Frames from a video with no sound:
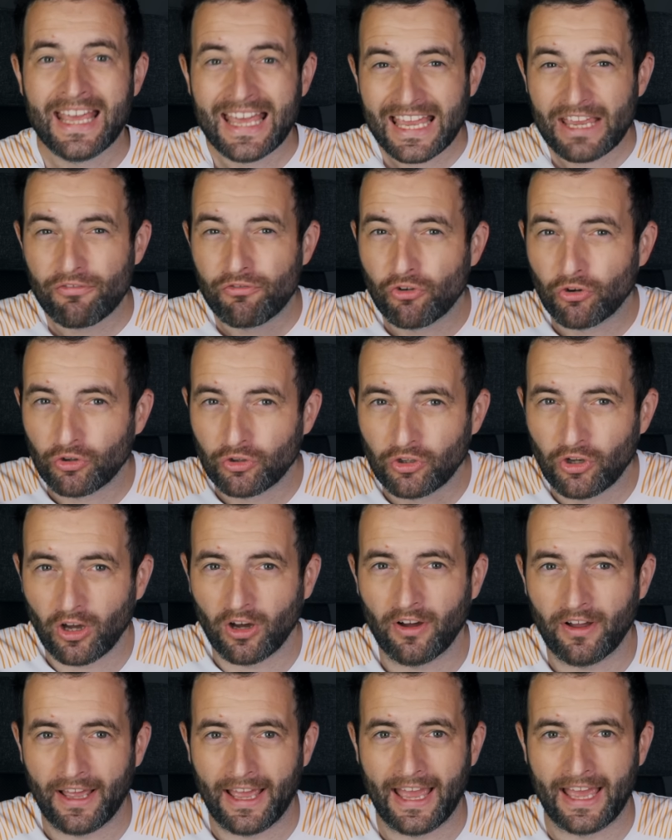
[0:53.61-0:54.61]
If you're
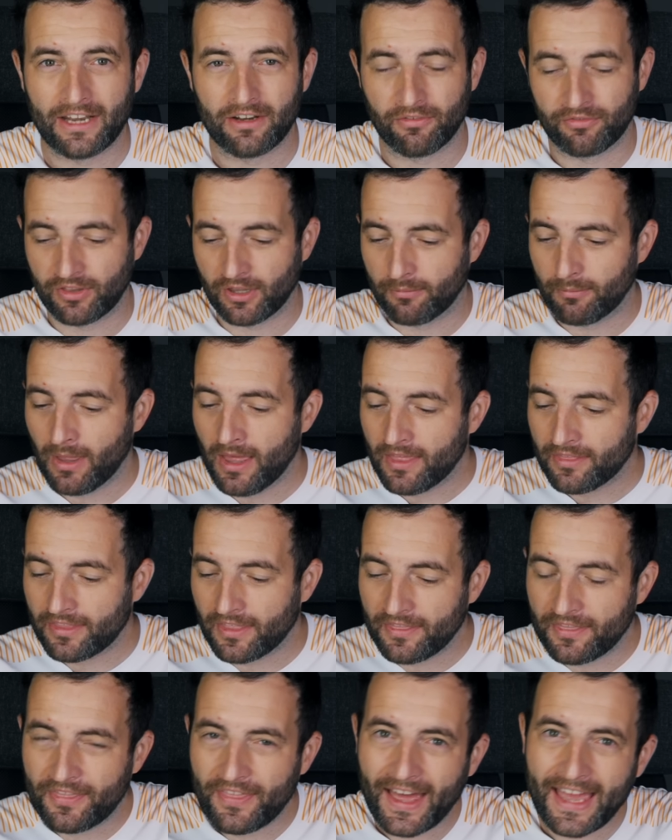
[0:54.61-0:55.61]
not ahead of them,
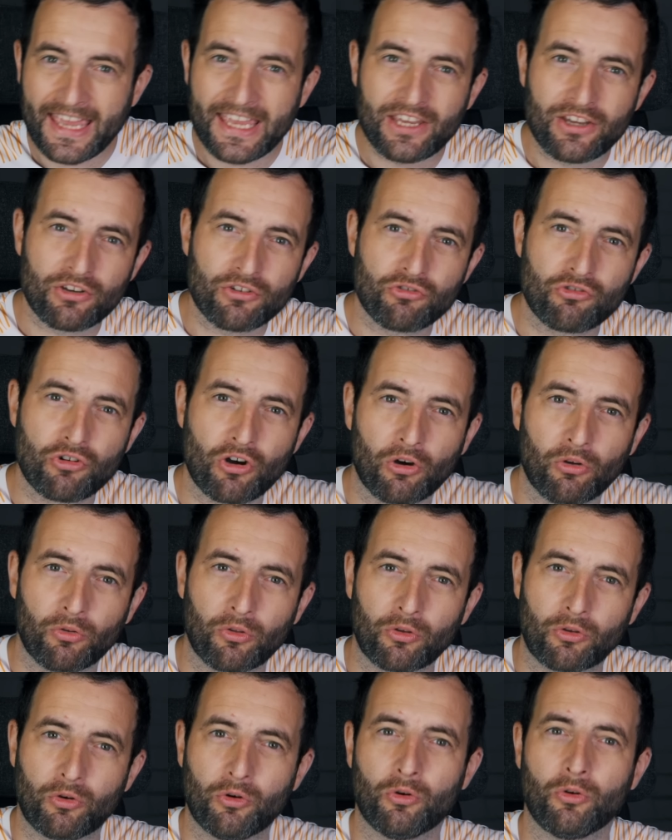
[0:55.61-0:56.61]
then they control
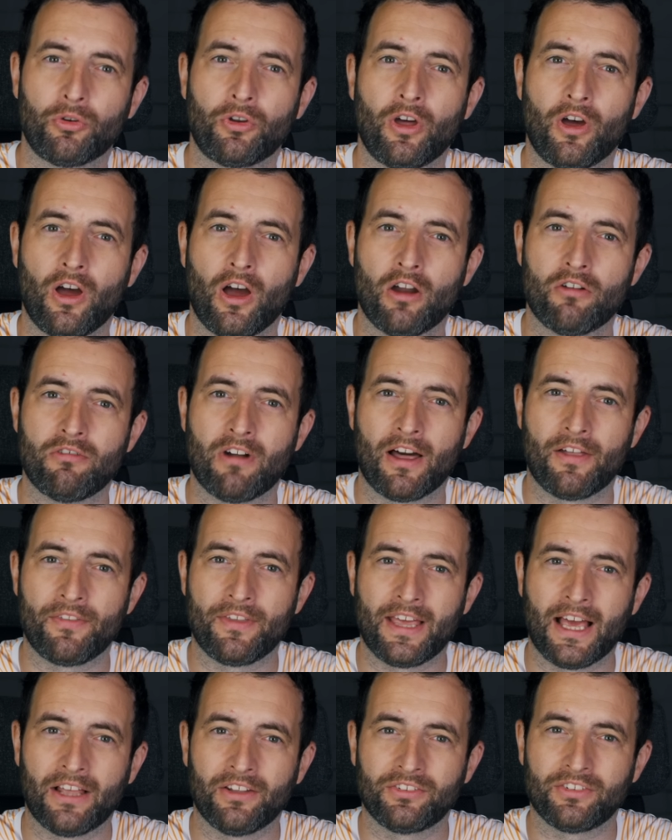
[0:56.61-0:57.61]
the corner around
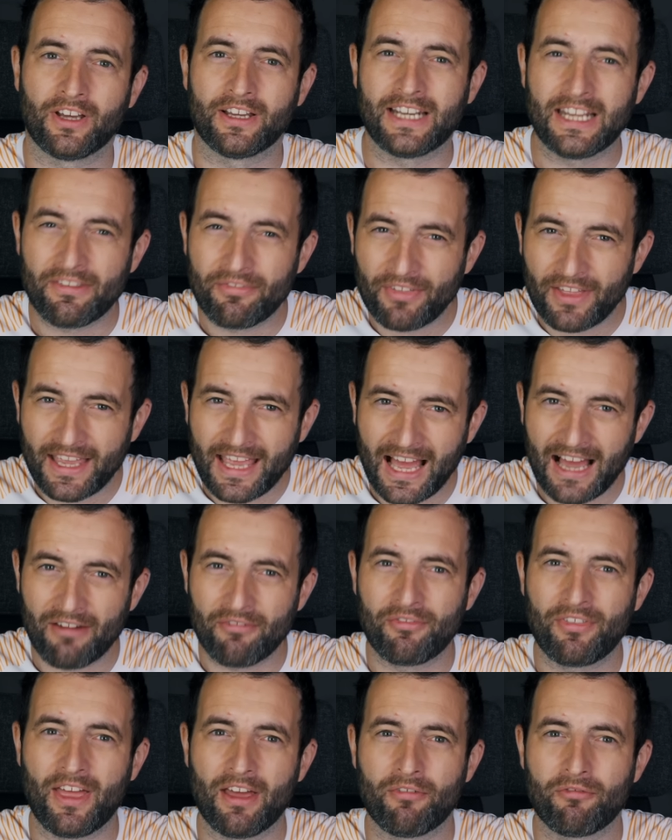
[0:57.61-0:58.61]
the outside. If they
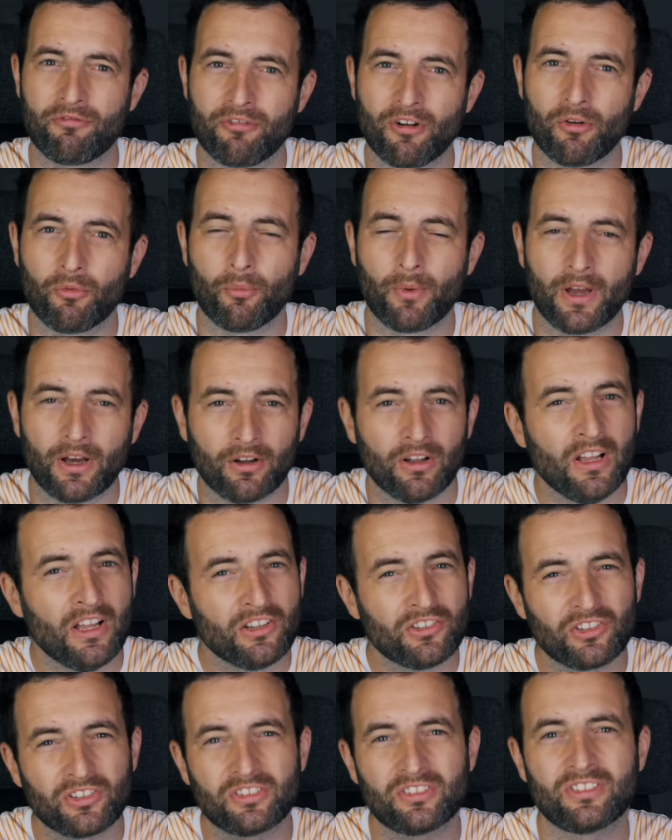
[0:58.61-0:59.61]
have their front wheel
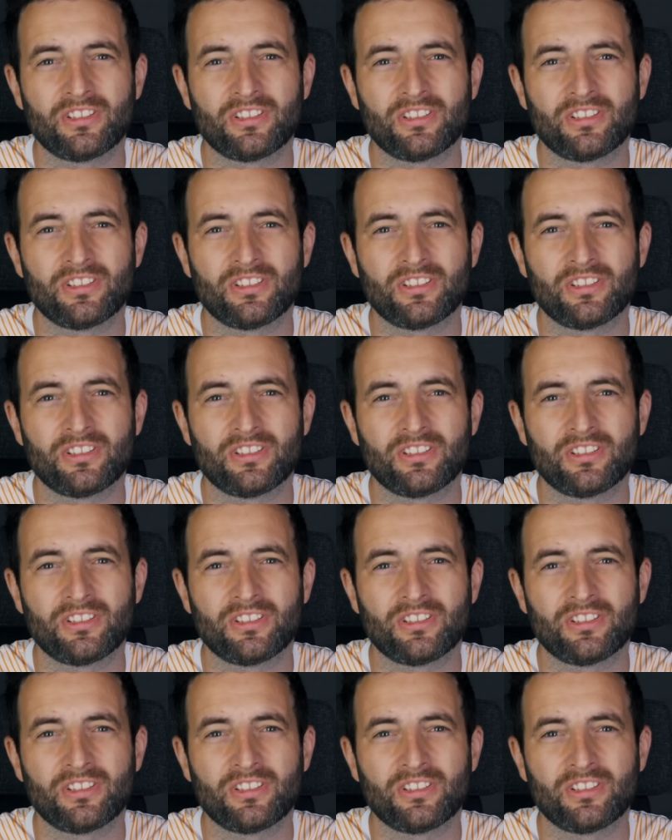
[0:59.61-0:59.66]
just